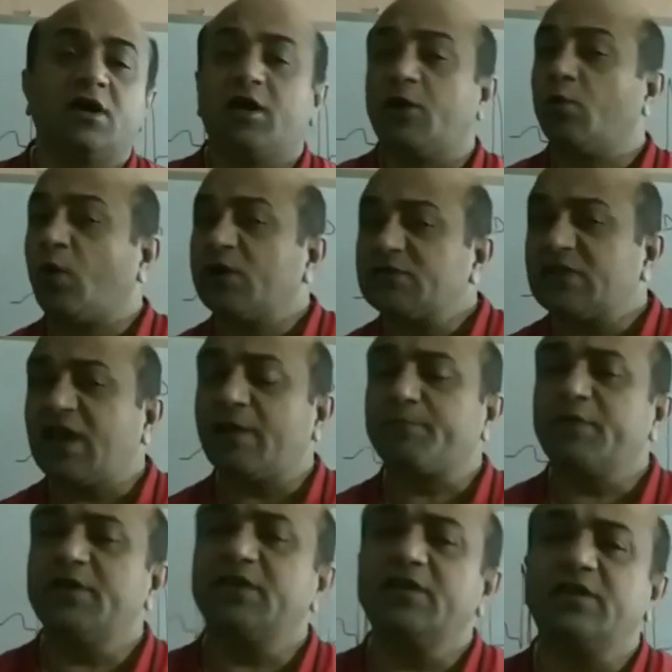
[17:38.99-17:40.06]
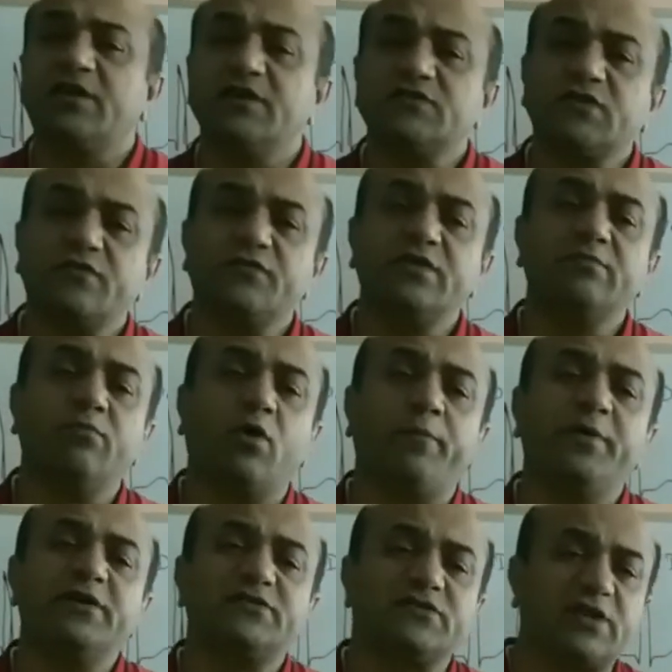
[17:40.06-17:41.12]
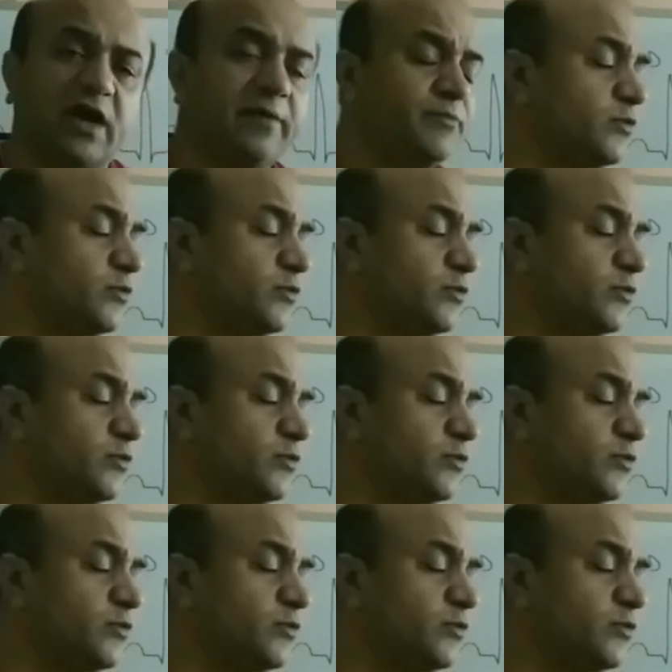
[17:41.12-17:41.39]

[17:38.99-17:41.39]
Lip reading: And what's happening in case of the Morbid's type